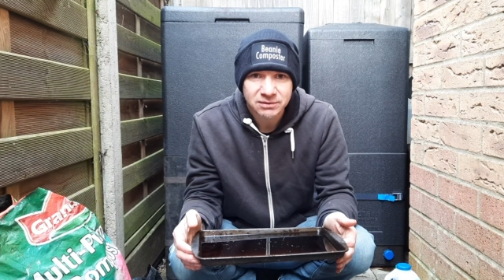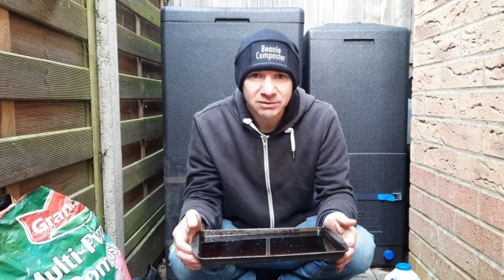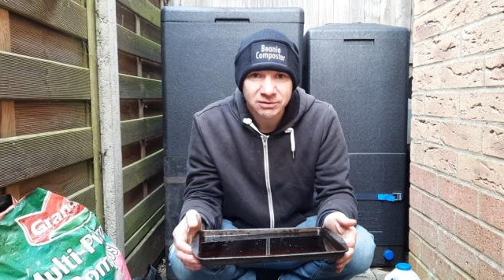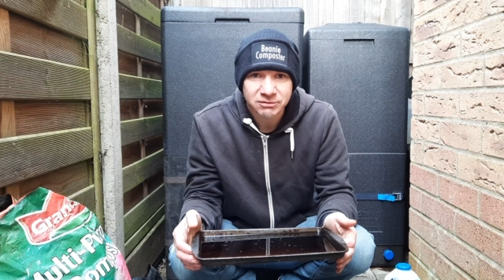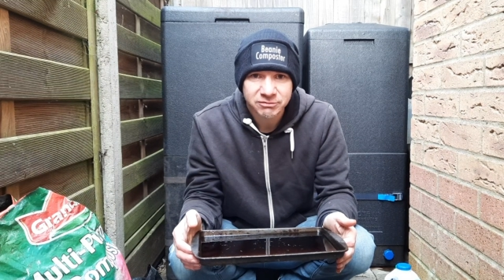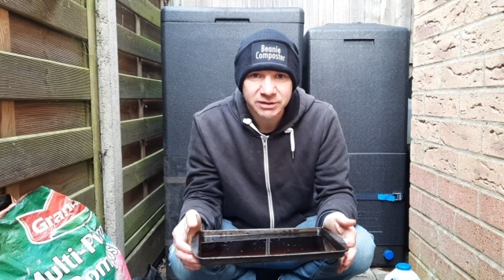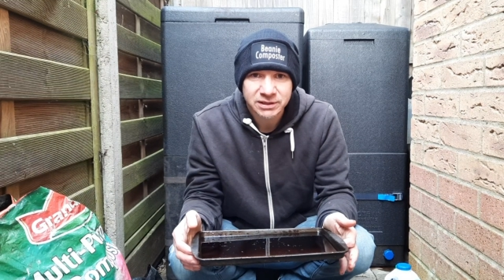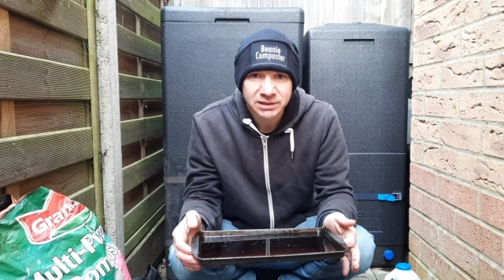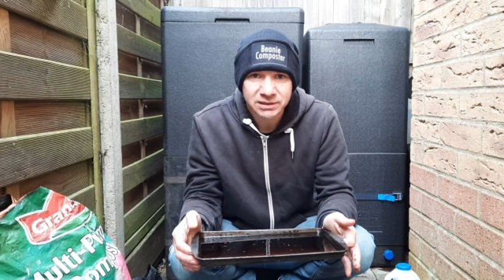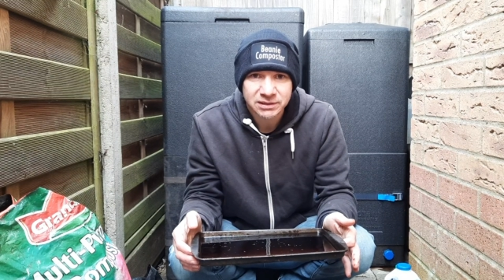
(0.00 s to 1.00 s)
not
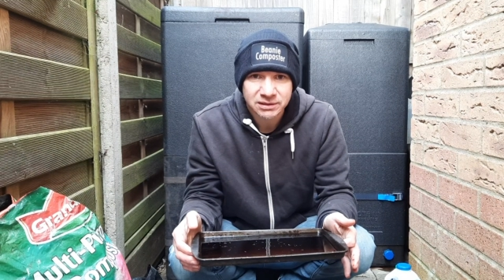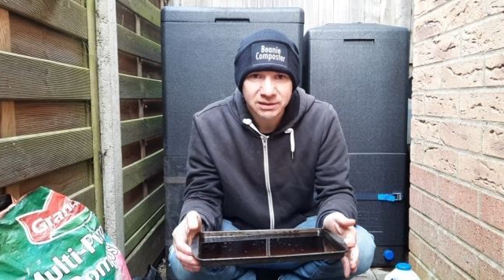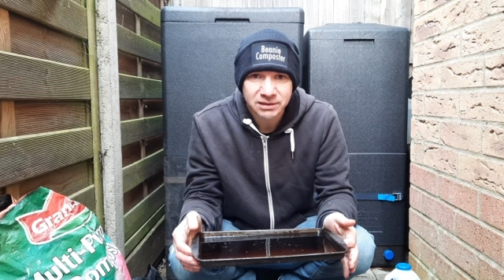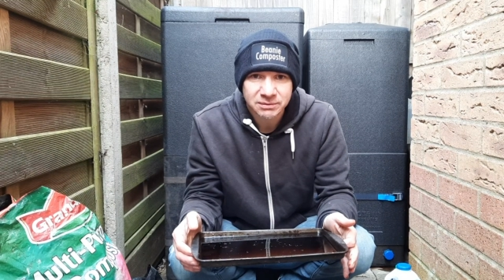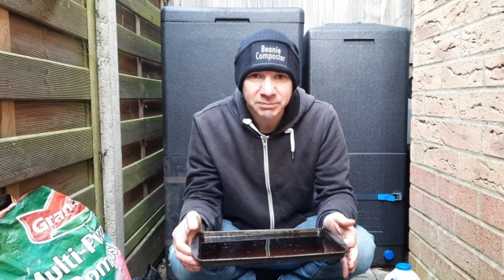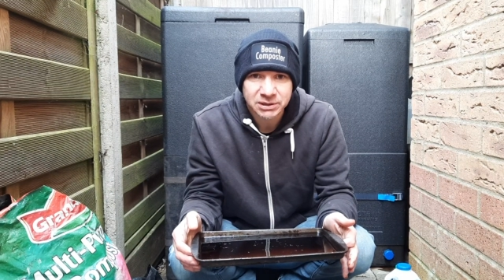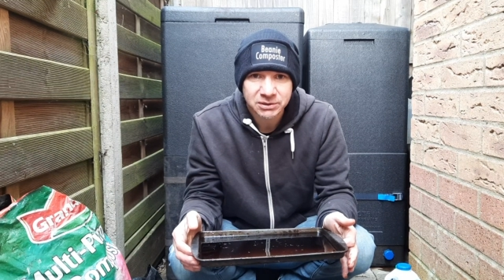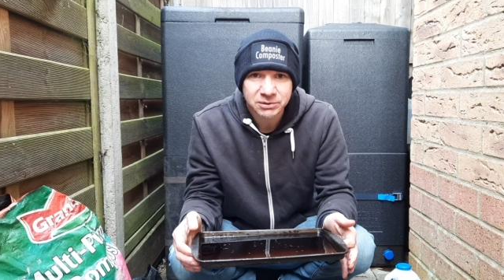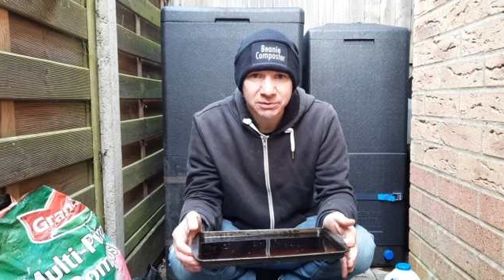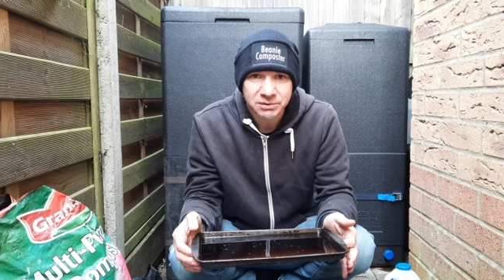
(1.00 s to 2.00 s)
really going to be
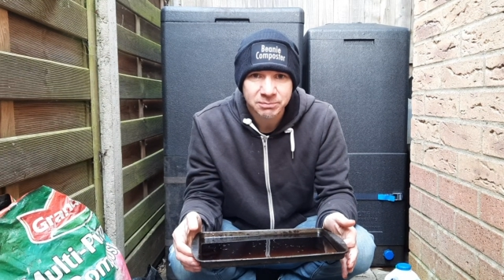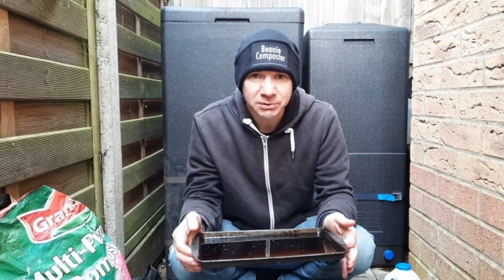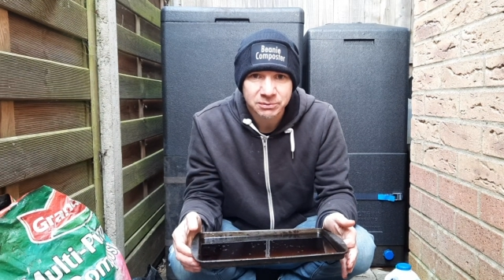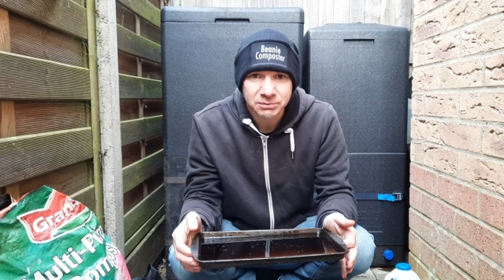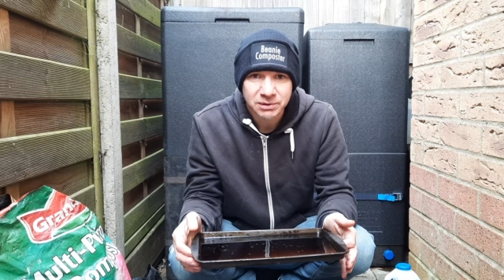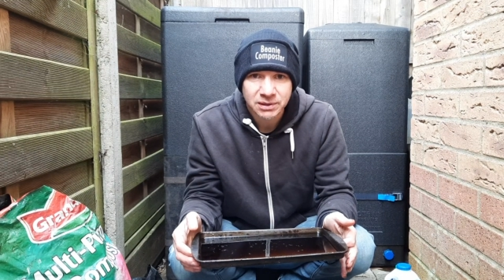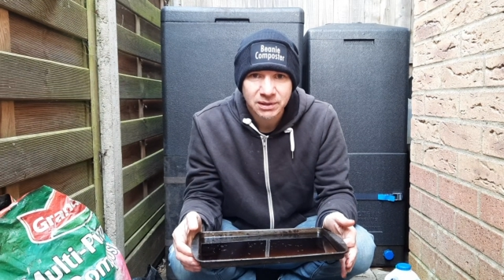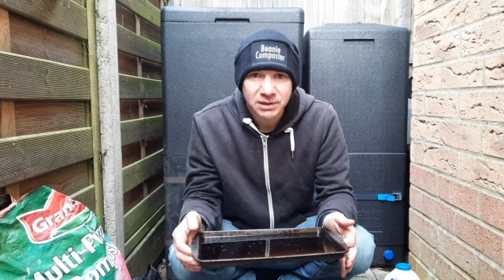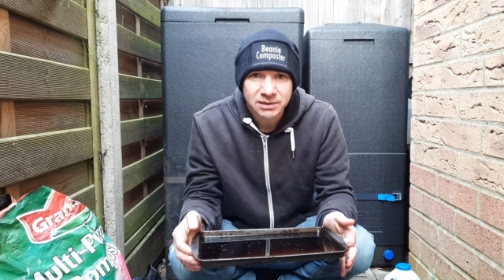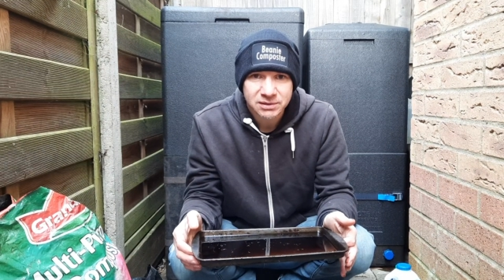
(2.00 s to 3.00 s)
usable.
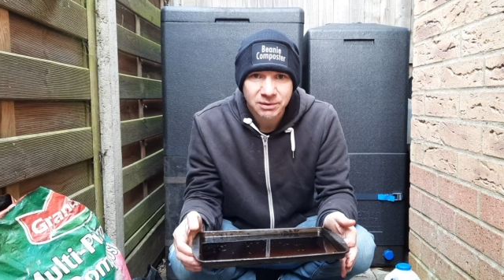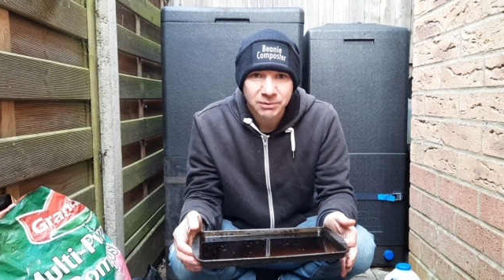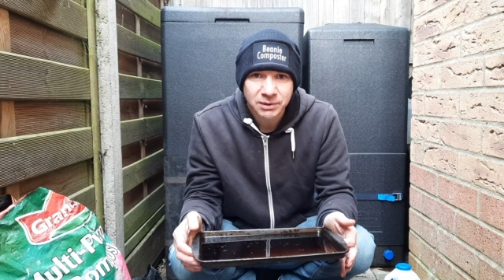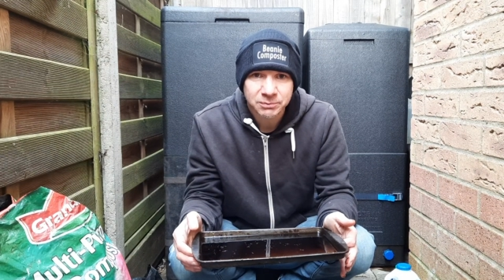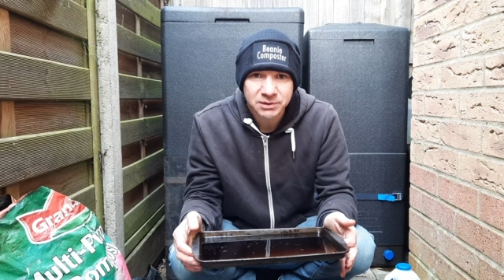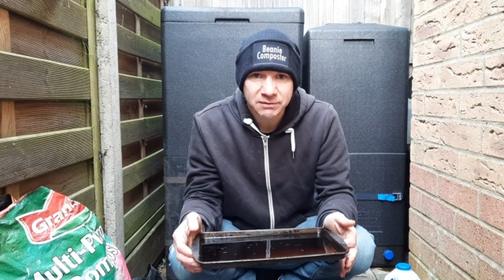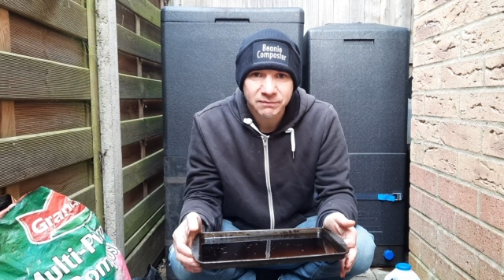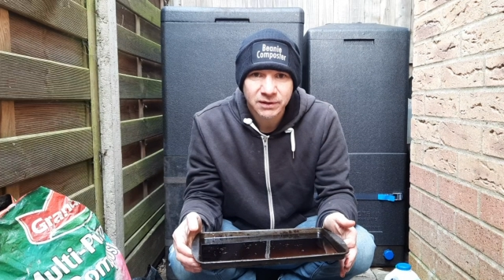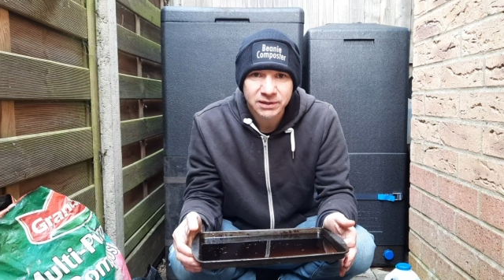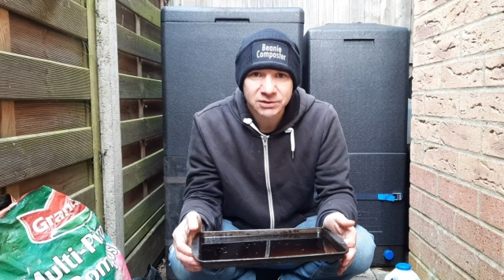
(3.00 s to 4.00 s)
So I would
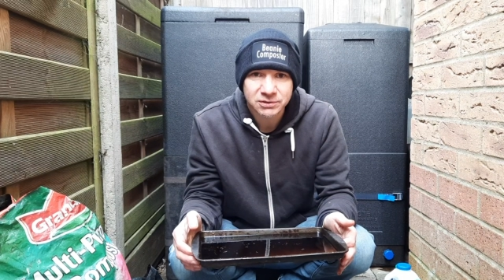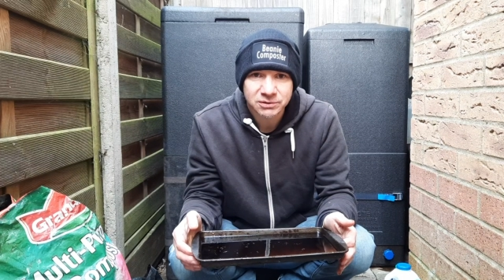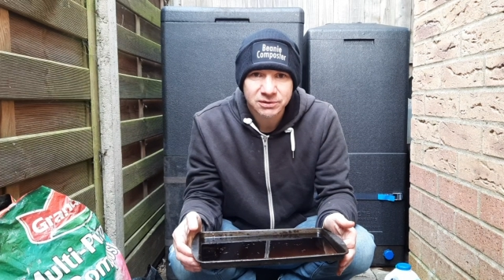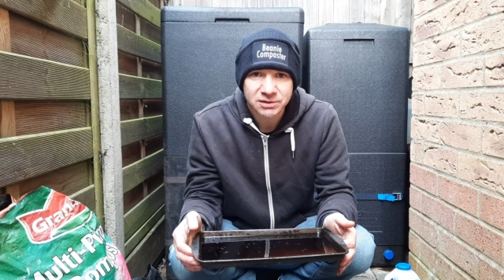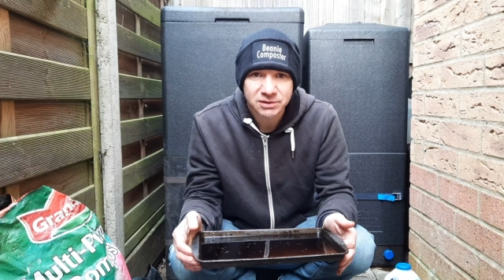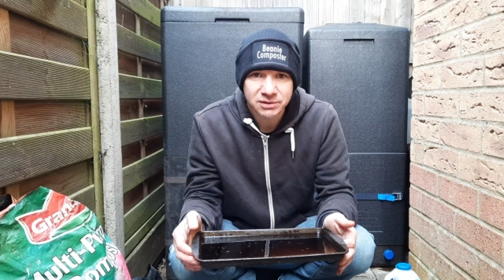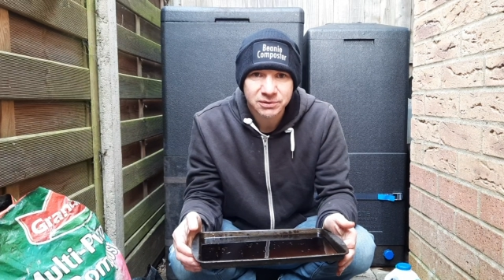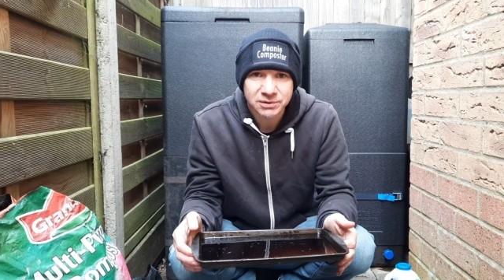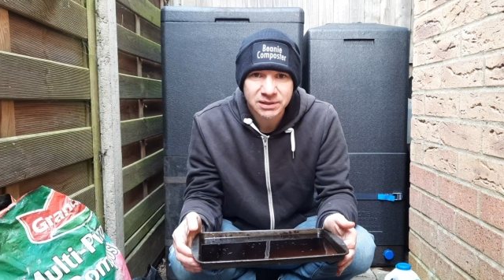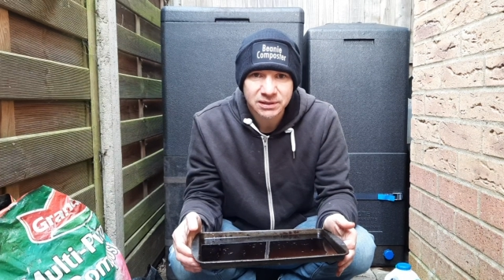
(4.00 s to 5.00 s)
advise you not to
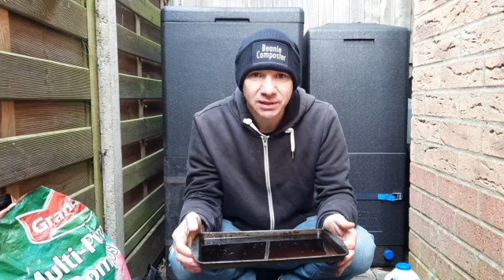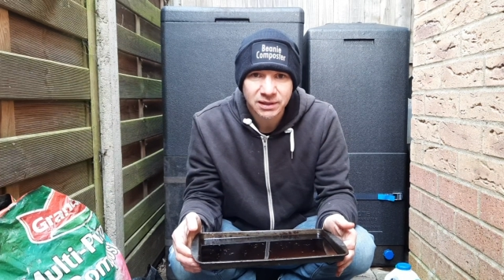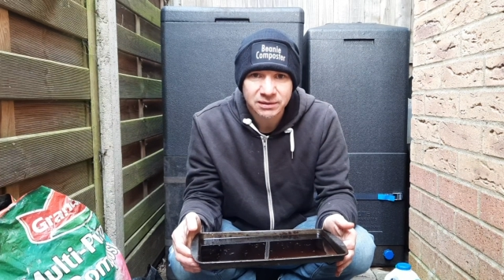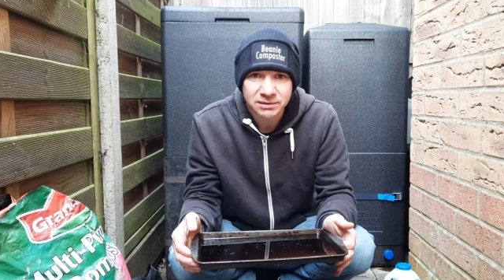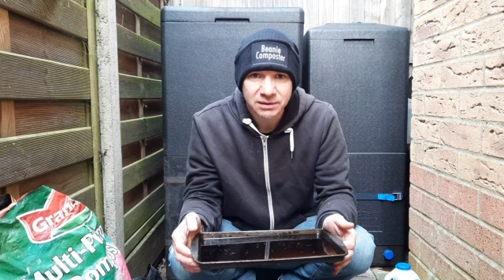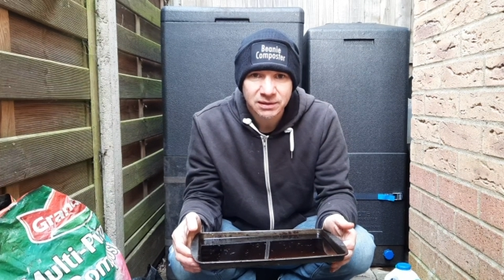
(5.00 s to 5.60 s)
use it then.